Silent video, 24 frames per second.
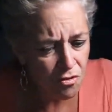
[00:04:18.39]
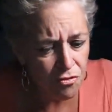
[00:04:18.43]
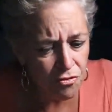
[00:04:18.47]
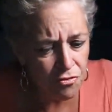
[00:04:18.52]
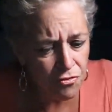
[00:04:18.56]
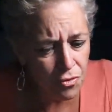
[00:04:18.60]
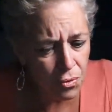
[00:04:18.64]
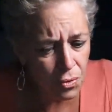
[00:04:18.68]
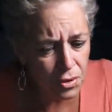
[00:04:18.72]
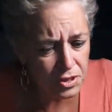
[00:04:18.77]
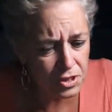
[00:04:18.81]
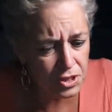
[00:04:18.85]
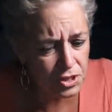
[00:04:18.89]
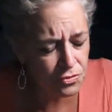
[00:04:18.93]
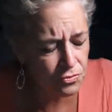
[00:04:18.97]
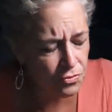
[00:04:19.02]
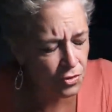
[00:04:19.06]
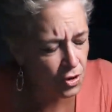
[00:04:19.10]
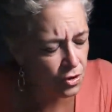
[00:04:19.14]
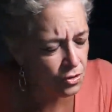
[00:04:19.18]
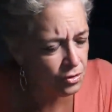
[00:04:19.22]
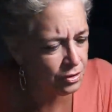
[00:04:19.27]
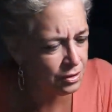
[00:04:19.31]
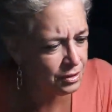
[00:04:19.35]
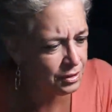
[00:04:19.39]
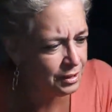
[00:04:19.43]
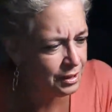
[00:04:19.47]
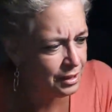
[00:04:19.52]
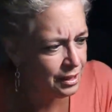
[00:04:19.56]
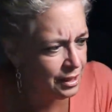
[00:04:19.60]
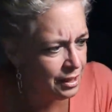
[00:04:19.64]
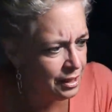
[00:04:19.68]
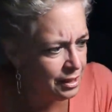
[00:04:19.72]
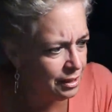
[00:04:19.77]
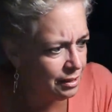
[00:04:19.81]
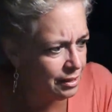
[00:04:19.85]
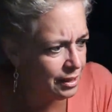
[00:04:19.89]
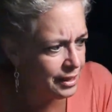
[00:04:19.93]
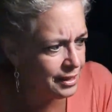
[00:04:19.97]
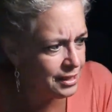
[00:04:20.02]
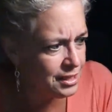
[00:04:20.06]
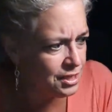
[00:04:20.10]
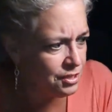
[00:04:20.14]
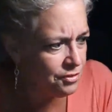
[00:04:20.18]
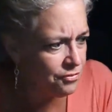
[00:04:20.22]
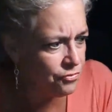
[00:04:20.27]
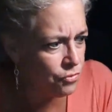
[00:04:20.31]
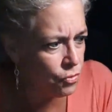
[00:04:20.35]
Forceful,
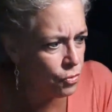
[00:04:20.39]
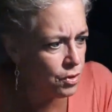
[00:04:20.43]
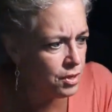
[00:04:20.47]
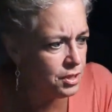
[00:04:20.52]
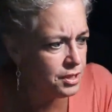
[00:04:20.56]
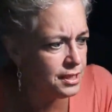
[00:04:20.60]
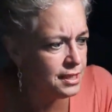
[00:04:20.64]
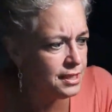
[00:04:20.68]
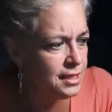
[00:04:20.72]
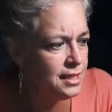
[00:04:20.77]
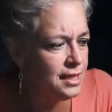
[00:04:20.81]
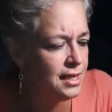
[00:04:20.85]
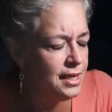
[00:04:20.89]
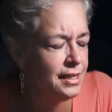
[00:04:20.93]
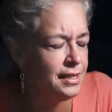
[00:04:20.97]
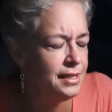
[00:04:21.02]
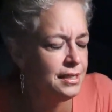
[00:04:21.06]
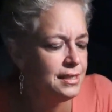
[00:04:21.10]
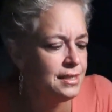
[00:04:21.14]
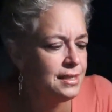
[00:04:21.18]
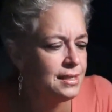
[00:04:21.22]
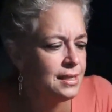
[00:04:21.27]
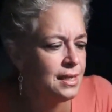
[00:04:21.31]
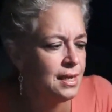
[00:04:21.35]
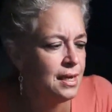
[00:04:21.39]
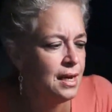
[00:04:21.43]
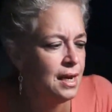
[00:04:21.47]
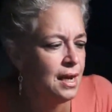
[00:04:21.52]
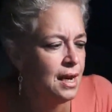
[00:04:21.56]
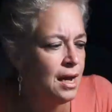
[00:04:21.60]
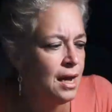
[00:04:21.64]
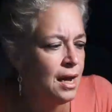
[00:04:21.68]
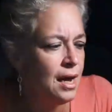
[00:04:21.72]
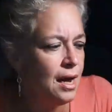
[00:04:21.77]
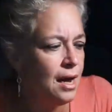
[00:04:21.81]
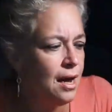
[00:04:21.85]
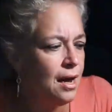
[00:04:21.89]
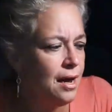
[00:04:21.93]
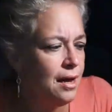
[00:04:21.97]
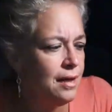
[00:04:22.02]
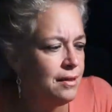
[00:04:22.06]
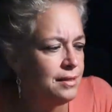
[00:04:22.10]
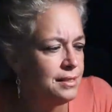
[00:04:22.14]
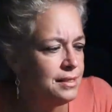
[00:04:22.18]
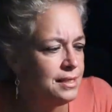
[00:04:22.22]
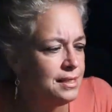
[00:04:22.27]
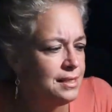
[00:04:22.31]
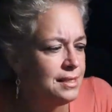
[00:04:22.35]
likes to force things.
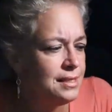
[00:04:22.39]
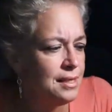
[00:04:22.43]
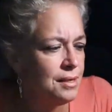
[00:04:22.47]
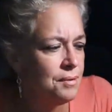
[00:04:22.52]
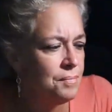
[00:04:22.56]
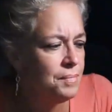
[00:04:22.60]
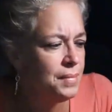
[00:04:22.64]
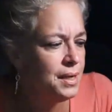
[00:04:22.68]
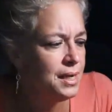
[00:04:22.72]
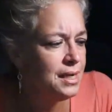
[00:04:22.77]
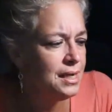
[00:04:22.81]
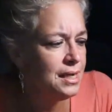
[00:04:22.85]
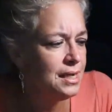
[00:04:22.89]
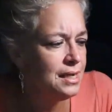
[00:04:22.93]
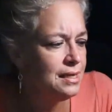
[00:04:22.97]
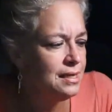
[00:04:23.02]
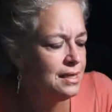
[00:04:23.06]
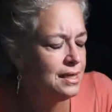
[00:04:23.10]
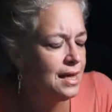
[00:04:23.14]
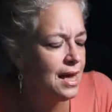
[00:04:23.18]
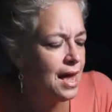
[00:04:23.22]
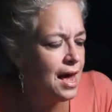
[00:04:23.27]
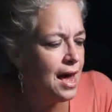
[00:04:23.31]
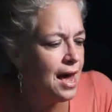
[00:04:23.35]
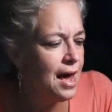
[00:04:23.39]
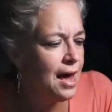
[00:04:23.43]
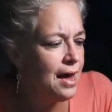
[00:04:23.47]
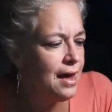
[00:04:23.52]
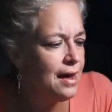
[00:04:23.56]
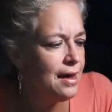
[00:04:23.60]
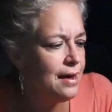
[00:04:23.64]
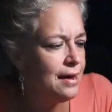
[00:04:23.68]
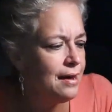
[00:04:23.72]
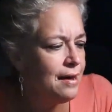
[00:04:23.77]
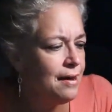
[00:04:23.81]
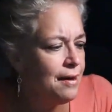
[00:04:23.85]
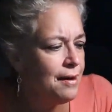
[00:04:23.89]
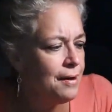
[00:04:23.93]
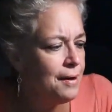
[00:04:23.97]
This is somebody that